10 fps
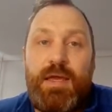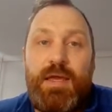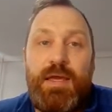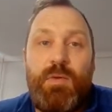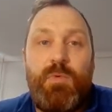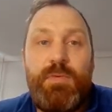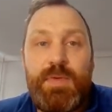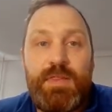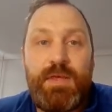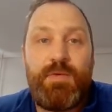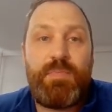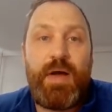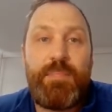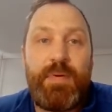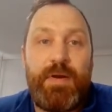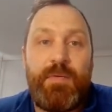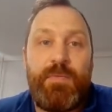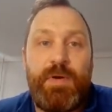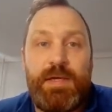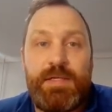and one big thing with pop
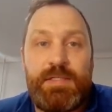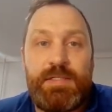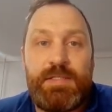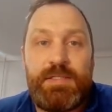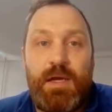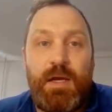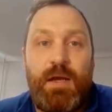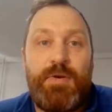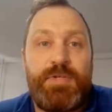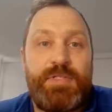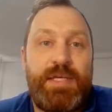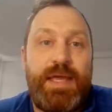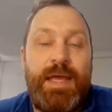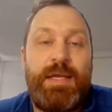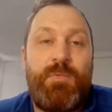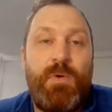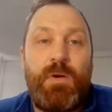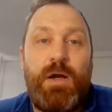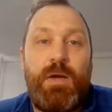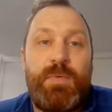art was artists like Andy
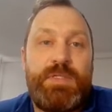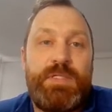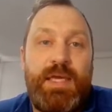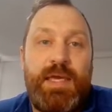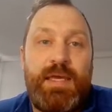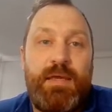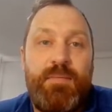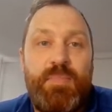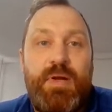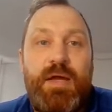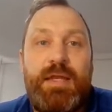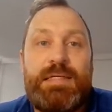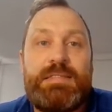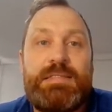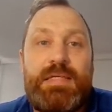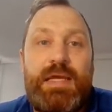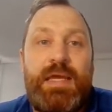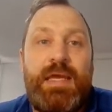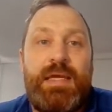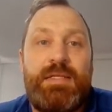Warhol would take products
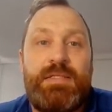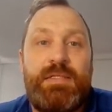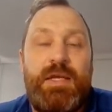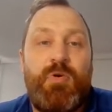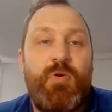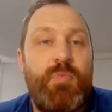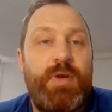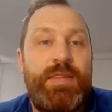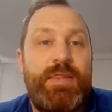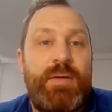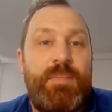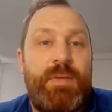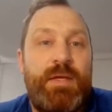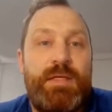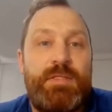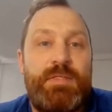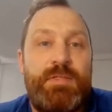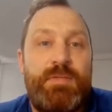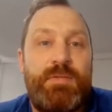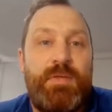and incorporate them
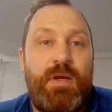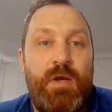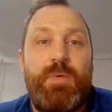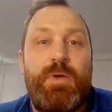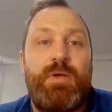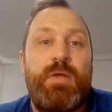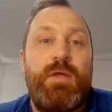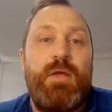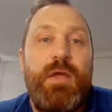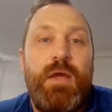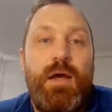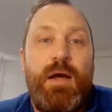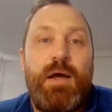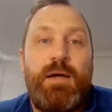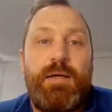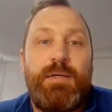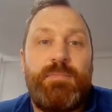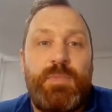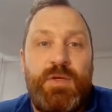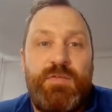into their
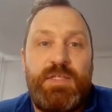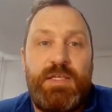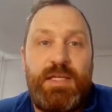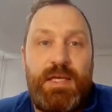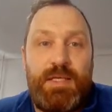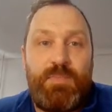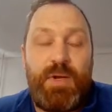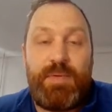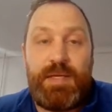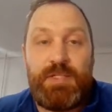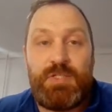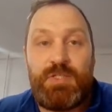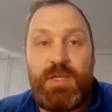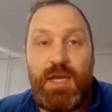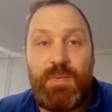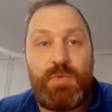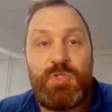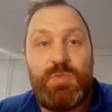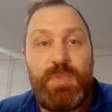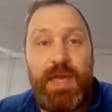artwork. You've seen probably his Campbell
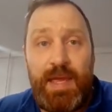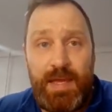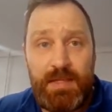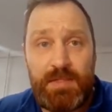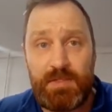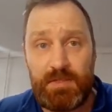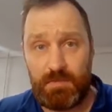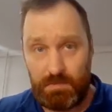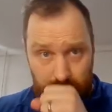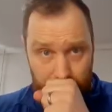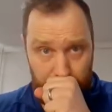soup cans,